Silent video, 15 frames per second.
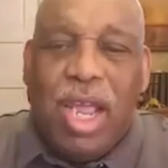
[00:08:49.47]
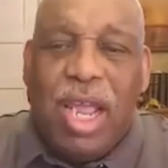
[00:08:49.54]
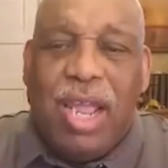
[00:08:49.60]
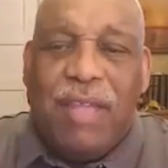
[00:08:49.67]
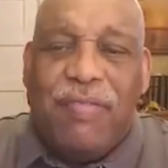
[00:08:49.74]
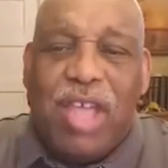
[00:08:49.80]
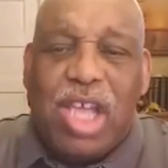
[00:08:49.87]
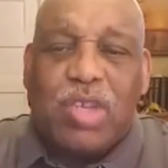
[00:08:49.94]

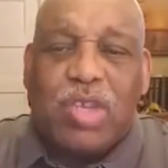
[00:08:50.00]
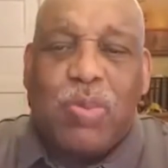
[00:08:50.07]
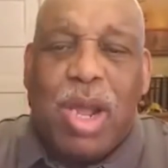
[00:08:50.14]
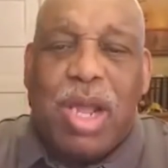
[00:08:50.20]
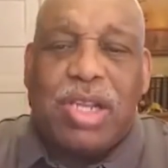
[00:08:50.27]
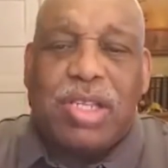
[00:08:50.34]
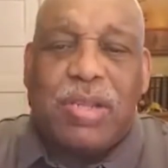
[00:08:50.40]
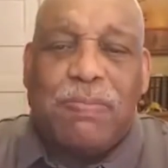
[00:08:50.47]
And that's
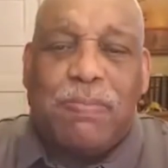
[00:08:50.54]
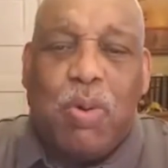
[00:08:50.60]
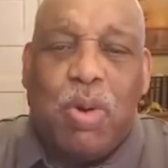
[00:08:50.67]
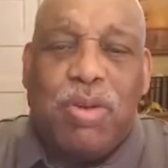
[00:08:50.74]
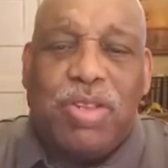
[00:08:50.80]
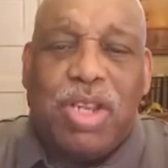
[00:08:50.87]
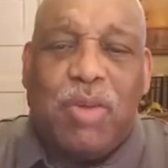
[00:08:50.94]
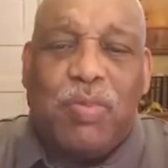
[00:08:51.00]
why it is
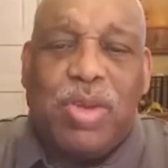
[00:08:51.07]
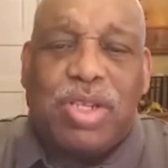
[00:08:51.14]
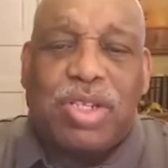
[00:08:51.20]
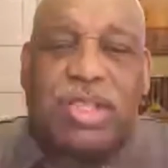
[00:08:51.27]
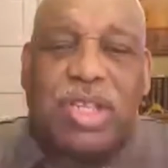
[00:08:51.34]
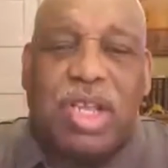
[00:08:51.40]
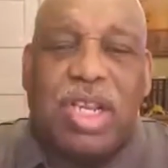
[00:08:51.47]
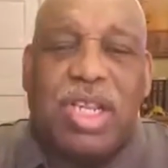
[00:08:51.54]
important that we
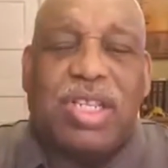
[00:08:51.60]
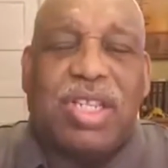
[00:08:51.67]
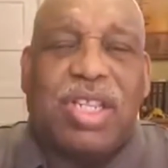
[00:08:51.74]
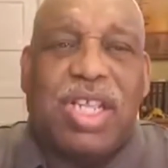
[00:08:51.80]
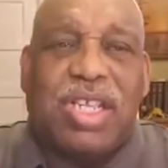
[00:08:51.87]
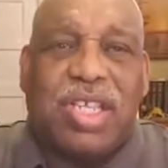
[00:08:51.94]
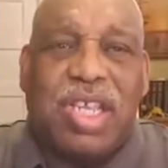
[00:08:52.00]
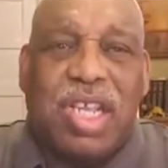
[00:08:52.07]
study
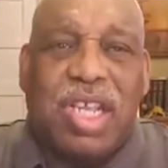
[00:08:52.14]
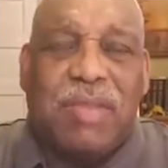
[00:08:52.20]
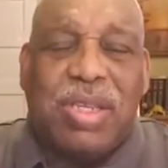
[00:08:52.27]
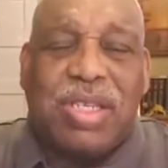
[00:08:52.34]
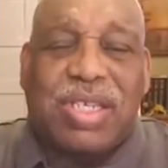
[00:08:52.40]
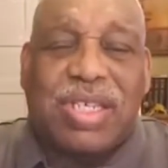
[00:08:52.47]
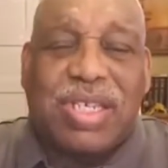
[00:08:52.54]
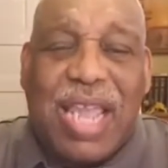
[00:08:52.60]
these
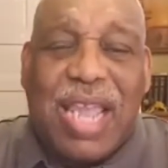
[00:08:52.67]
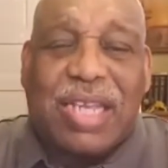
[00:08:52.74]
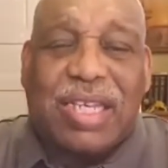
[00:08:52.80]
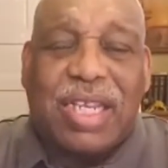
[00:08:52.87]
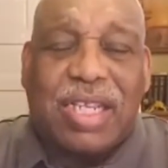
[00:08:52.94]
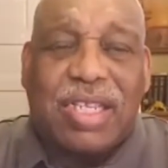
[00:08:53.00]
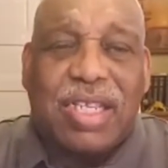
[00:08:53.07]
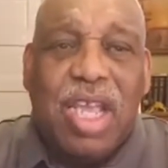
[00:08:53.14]
enemy's
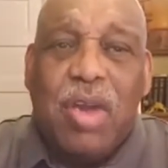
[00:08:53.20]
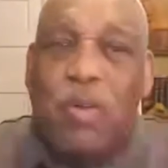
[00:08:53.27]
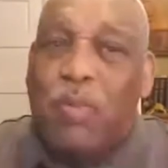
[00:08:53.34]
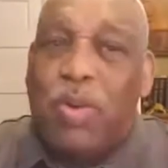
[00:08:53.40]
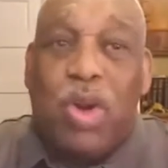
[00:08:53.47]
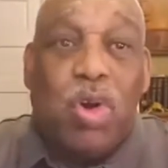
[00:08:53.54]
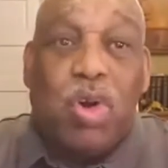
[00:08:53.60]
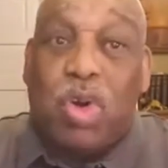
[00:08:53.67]
tactics.
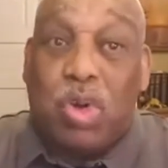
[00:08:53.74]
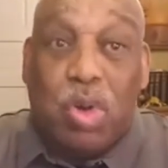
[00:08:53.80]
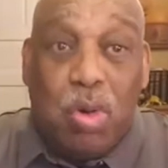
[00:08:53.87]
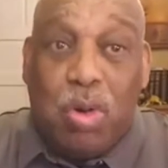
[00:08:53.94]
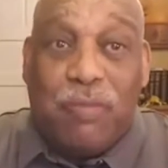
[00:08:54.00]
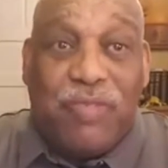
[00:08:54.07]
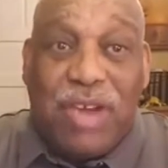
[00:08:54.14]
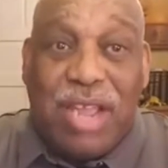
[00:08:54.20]
We don't
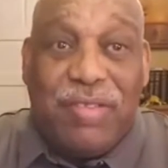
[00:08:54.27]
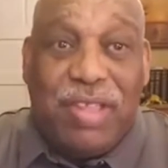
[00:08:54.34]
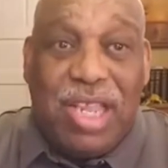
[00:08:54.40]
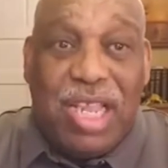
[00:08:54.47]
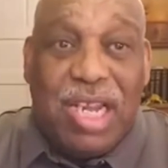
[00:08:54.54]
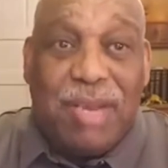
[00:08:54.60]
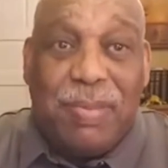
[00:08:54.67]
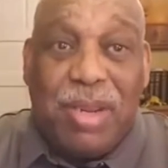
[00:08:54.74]
glorify
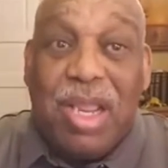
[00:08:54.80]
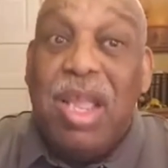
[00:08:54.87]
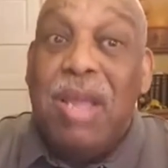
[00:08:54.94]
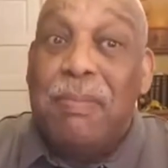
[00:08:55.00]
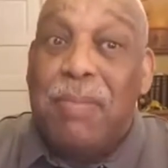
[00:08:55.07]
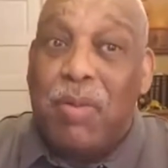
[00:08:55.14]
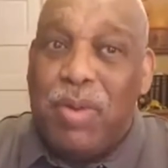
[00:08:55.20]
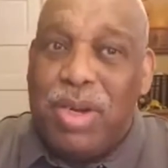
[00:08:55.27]
the enemy,
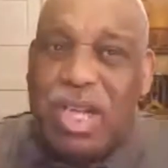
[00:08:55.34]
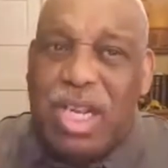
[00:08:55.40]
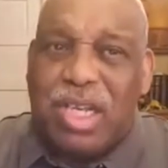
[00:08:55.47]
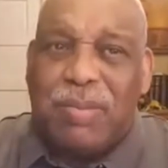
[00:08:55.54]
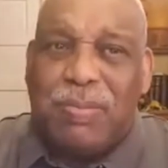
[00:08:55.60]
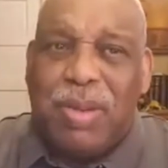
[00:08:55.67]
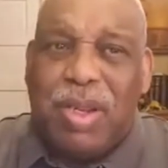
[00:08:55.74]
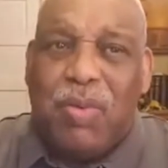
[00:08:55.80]
but we
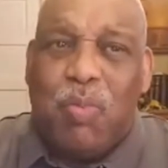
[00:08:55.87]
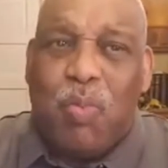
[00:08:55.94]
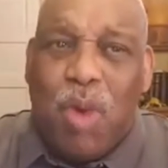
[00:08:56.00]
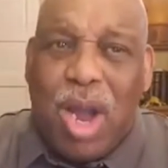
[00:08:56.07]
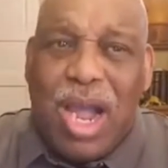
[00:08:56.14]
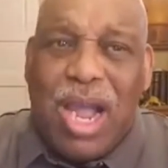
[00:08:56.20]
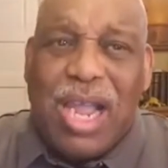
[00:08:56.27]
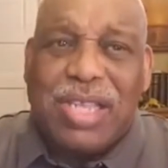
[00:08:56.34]
need to be
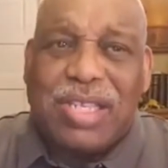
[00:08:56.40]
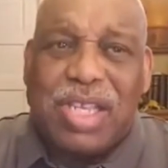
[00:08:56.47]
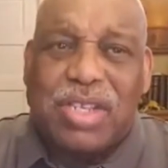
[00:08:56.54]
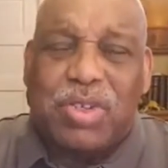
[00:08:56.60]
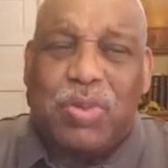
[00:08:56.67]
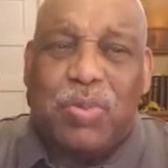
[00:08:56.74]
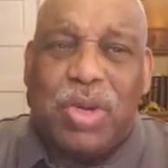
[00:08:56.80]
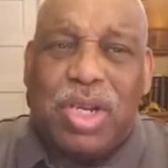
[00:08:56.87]
wise
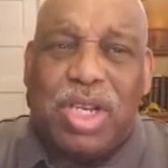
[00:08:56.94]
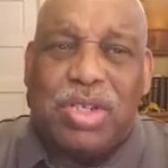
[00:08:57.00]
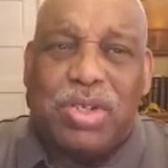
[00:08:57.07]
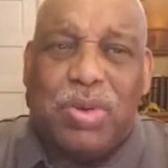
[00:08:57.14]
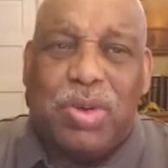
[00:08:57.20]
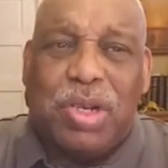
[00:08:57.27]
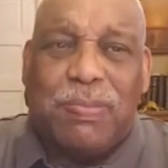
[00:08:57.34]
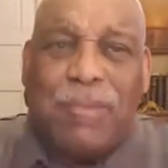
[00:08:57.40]
as to what he's
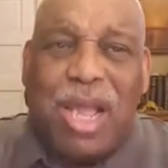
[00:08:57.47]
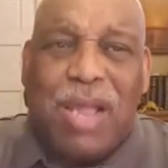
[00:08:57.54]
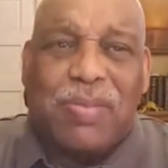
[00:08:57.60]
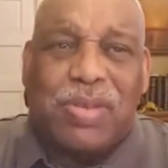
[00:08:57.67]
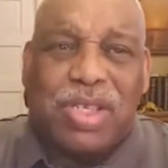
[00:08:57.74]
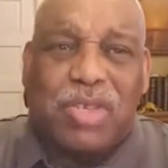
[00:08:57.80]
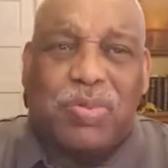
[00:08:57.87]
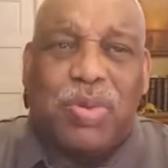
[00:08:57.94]
doing. The
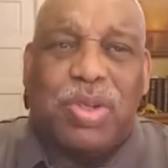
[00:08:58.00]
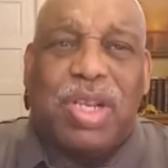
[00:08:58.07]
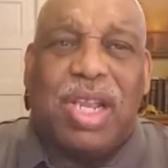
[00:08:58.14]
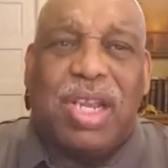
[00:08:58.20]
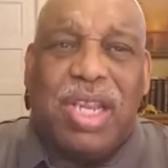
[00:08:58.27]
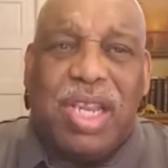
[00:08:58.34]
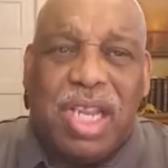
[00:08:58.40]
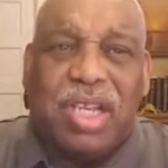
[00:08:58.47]
Bible says we're
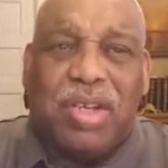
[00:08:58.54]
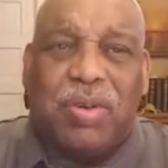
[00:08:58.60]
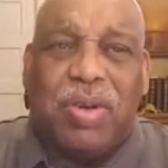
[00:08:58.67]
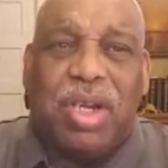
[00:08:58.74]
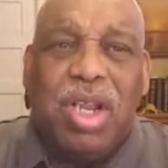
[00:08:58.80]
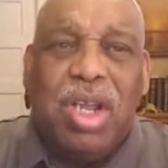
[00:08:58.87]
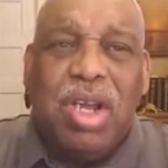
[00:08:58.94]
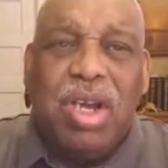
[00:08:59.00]
not
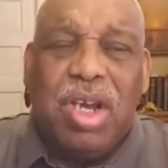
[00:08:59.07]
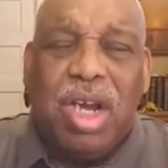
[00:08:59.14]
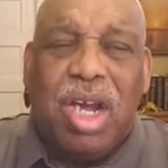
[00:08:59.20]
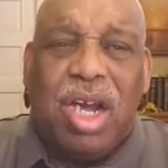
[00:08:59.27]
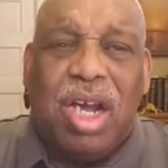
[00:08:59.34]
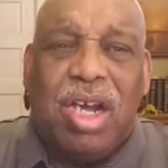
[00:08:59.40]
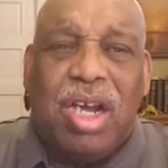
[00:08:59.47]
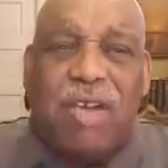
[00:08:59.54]
ignorant
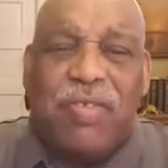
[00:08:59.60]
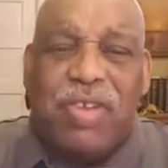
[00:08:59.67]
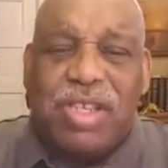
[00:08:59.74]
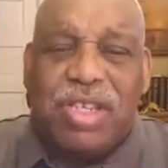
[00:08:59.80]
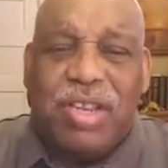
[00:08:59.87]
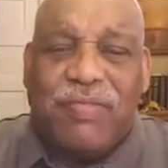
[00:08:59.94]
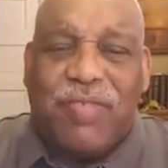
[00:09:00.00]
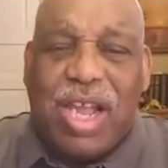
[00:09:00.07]
uh, of
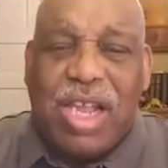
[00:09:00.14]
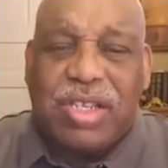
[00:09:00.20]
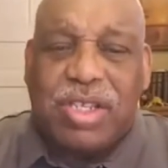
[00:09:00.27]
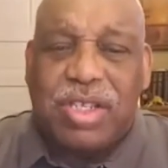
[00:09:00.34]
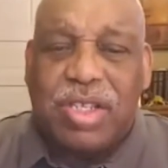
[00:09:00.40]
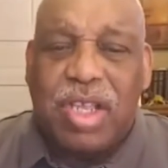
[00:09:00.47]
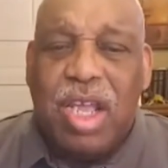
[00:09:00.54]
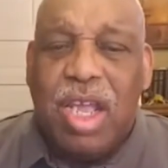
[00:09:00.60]
his
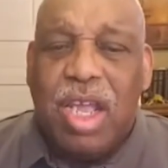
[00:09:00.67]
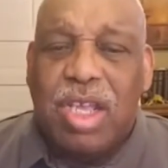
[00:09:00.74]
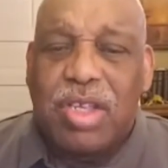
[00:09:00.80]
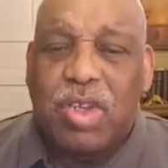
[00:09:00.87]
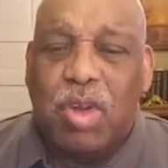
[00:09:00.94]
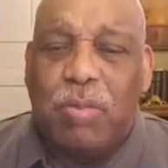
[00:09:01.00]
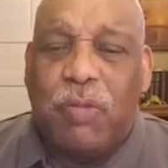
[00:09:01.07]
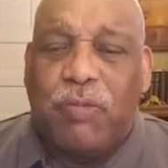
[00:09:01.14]
devices.
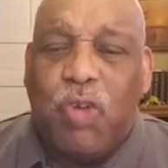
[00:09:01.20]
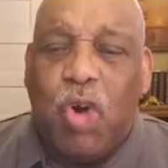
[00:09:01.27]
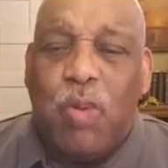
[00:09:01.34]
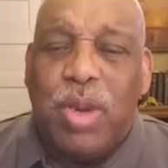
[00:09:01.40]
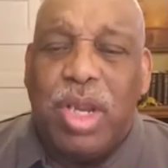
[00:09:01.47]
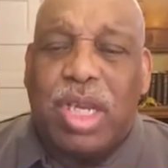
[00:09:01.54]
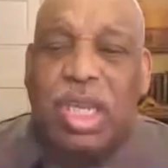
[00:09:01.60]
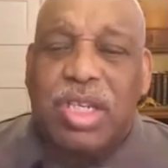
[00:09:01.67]
So before
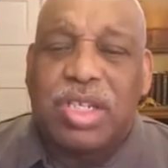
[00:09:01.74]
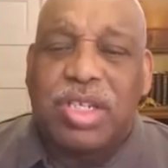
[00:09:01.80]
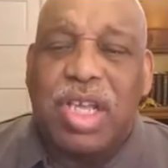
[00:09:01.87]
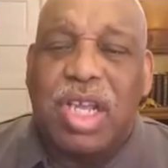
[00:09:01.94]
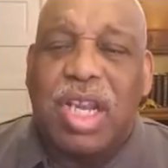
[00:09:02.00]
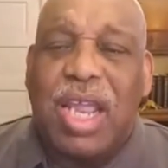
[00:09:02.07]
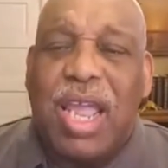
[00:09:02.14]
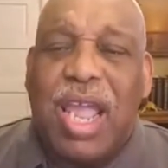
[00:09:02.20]
we can
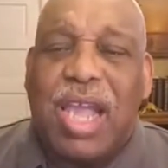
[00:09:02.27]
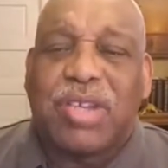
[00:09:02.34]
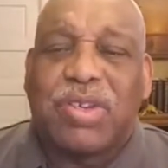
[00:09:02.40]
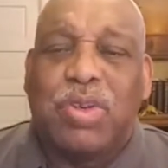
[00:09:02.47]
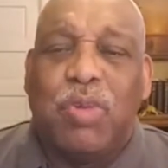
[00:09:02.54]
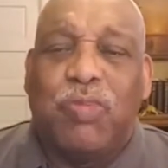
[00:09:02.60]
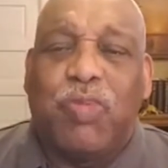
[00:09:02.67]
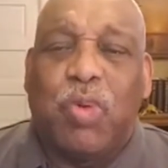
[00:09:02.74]
study Acts
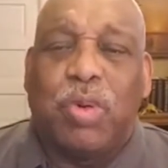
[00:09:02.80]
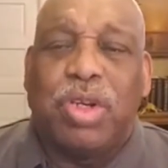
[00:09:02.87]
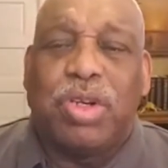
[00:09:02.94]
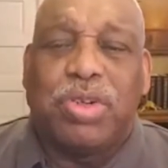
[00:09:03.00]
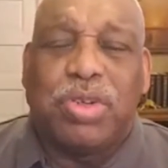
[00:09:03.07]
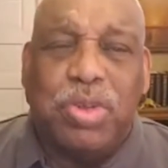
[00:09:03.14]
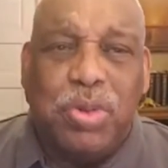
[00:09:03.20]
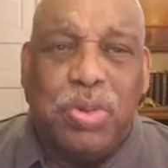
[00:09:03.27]

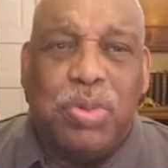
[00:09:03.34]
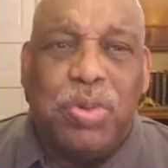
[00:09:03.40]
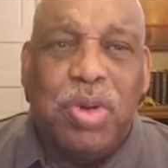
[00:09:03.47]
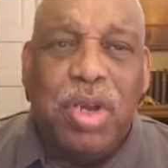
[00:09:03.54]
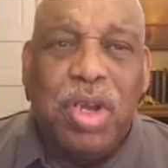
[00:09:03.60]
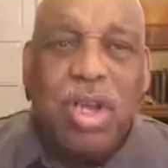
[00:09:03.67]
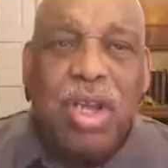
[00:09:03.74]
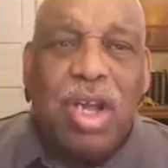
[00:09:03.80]
2.42
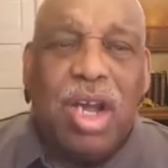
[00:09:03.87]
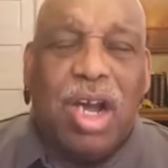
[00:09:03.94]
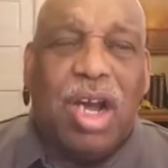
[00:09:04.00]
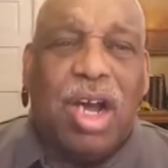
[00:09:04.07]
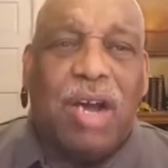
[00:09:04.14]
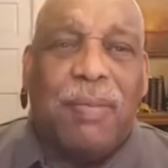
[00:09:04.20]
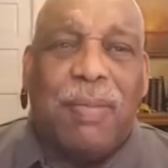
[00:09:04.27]
uh,